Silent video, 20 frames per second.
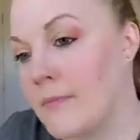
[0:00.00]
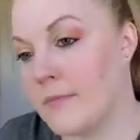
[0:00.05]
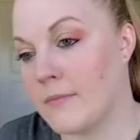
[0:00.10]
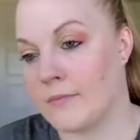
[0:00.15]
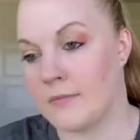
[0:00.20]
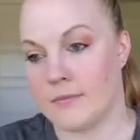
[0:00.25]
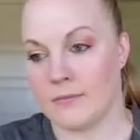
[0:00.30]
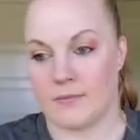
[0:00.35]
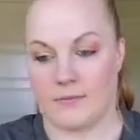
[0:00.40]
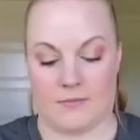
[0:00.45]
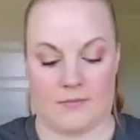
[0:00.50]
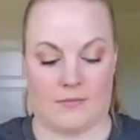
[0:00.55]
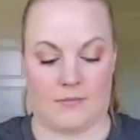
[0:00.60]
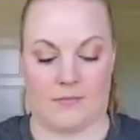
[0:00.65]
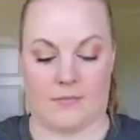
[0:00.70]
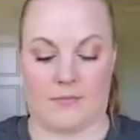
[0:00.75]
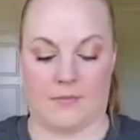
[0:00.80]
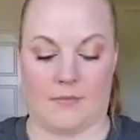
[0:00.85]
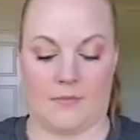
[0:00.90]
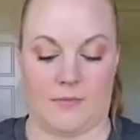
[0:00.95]

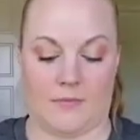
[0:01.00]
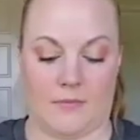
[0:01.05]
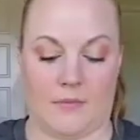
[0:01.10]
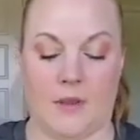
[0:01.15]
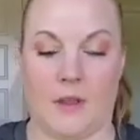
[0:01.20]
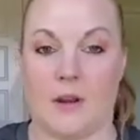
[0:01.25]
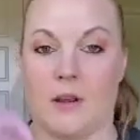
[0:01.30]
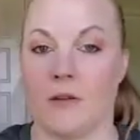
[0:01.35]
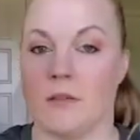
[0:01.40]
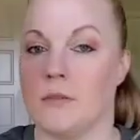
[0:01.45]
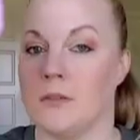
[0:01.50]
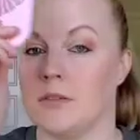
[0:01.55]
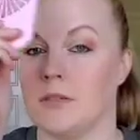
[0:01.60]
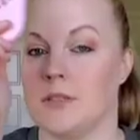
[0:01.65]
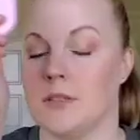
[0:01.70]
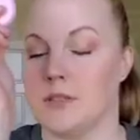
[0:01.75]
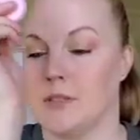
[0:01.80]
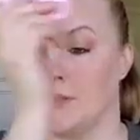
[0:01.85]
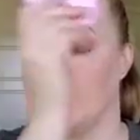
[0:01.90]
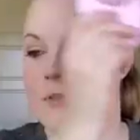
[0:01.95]
I always
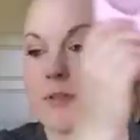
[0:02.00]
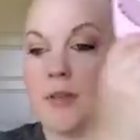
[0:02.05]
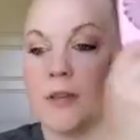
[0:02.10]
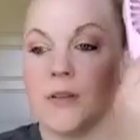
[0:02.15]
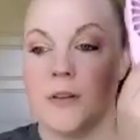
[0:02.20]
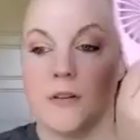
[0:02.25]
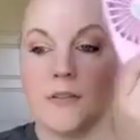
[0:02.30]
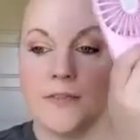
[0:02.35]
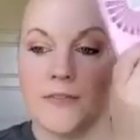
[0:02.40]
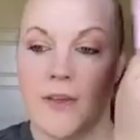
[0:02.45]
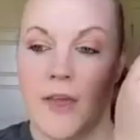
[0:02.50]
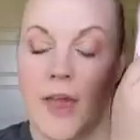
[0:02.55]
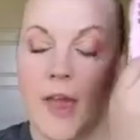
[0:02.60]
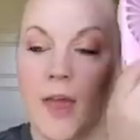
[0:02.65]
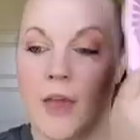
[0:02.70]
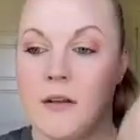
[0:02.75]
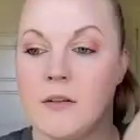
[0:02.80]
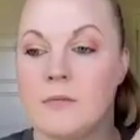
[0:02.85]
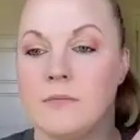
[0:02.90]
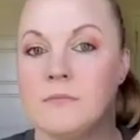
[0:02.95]
just use a little
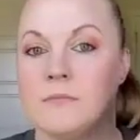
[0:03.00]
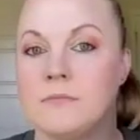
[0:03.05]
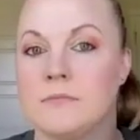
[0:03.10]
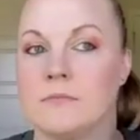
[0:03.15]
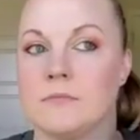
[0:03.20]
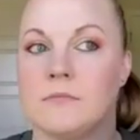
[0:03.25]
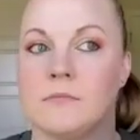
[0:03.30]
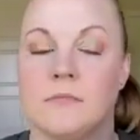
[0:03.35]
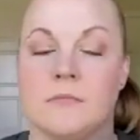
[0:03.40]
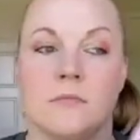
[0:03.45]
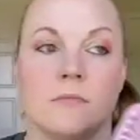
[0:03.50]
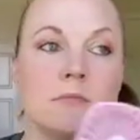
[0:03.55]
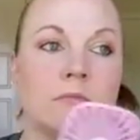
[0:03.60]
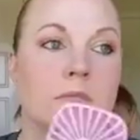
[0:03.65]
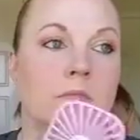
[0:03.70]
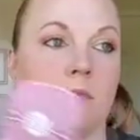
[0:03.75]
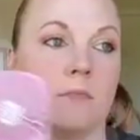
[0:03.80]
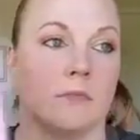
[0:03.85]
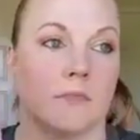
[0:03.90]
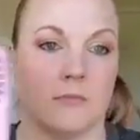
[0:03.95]
fan,
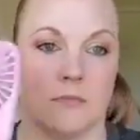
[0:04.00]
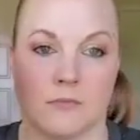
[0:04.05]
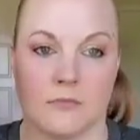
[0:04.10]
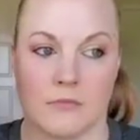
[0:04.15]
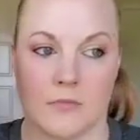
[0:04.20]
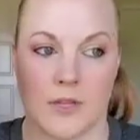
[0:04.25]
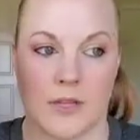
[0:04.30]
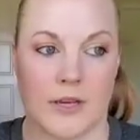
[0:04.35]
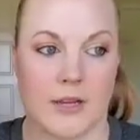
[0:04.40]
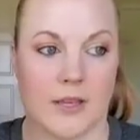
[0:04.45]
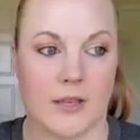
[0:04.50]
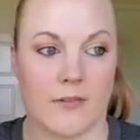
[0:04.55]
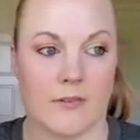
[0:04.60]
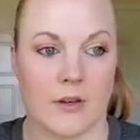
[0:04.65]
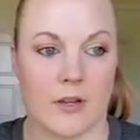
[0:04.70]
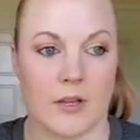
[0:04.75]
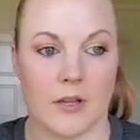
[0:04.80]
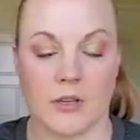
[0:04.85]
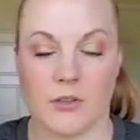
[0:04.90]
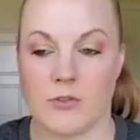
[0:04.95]
kind of give
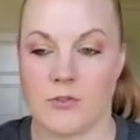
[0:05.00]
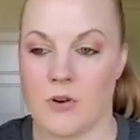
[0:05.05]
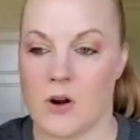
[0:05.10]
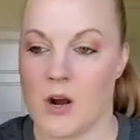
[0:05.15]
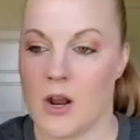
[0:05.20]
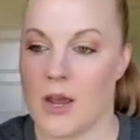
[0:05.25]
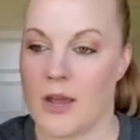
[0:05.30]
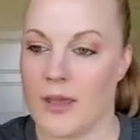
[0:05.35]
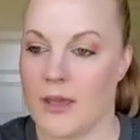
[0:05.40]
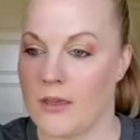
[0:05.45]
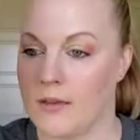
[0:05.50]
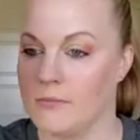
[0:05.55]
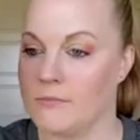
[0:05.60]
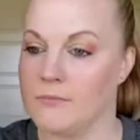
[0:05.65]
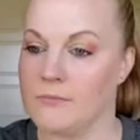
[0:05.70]
it a good dry.